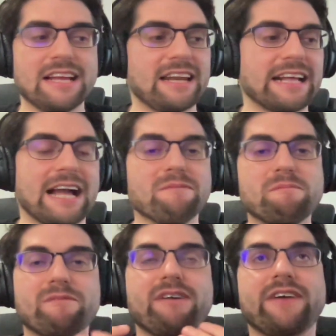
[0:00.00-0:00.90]
Like,
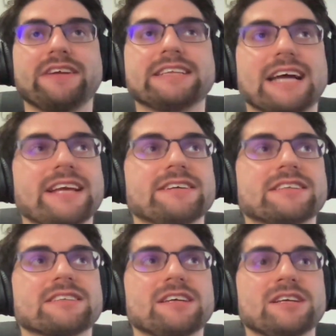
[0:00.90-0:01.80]
I'm very
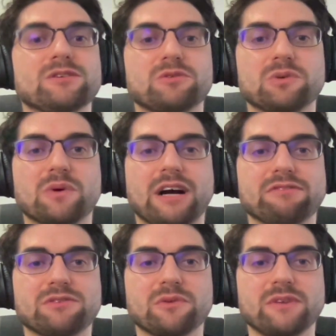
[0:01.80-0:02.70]
tired to
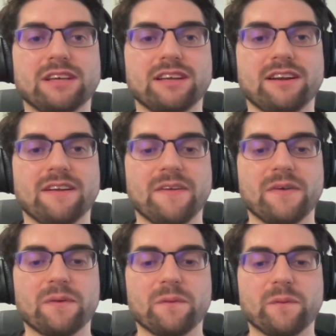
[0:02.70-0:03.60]
have to deal
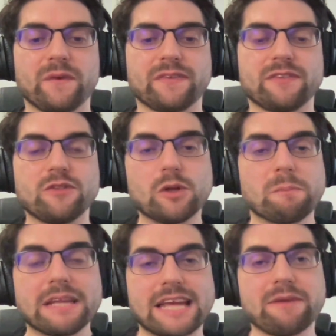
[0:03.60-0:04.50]
with not
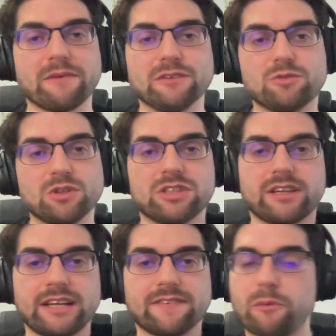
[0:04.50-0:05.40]
being able to
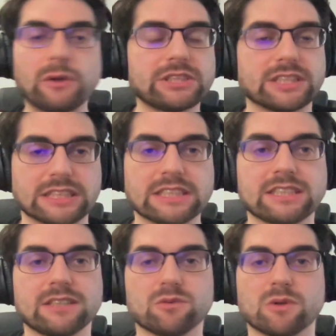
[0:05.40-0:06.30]
integrate
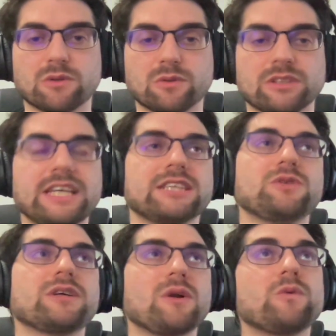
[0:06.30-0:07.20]
processes into our tools. Yes,
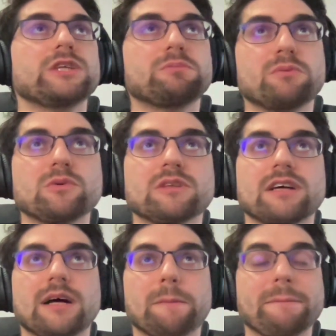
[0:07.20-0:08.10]
you can always put
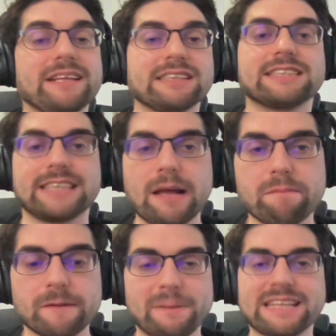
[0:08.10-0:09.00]
a build
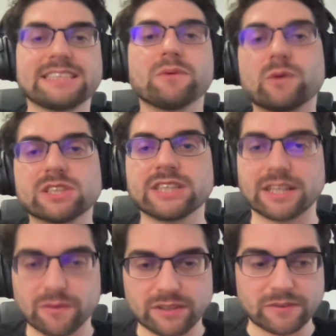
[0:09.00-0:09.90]
step, but that's the worst
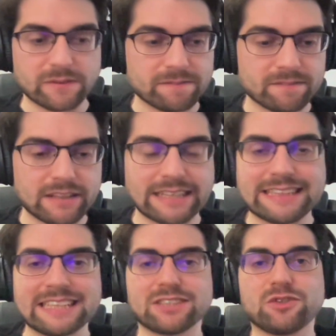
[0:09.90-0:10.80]
thing you can do. Like,
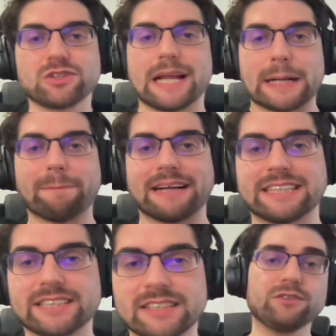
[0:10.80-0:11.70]
that's just like a
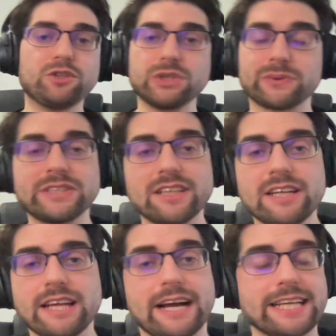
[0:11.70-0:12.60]
patch. Just
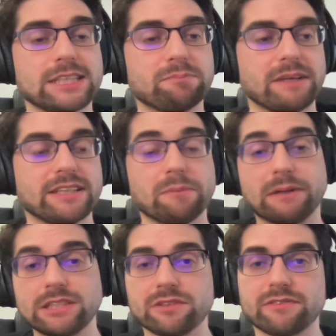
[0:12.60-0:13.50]
recently, I spent a
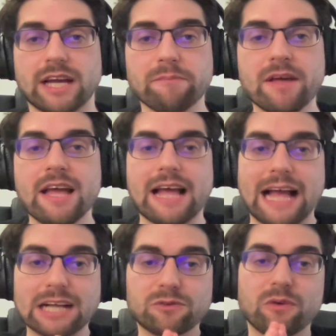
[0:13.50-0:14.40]
bunch of time
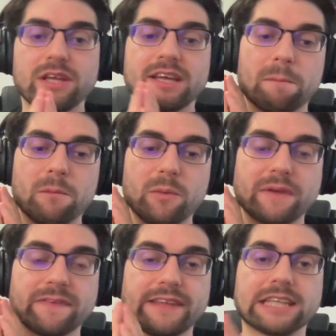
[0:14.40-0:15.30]
actually
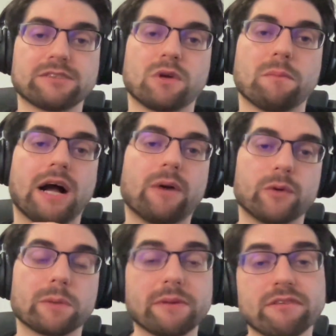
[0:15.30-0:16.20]
moving things from
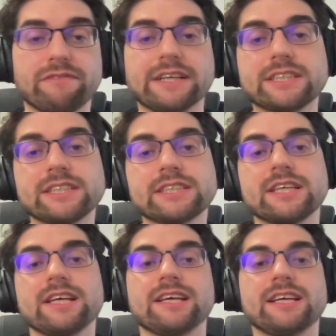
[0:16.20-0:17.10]
our build phases
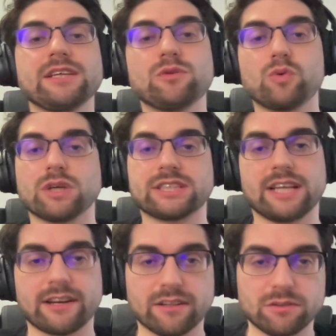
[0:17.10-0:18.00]
into
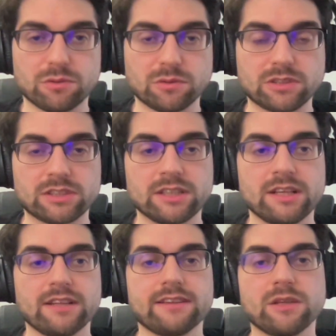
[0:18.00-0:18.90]
external tools
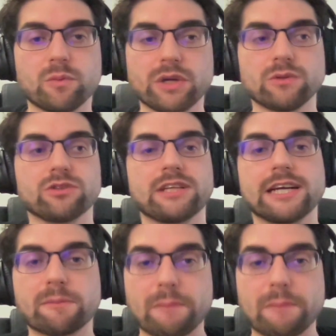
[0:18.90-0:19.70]
that we could trigger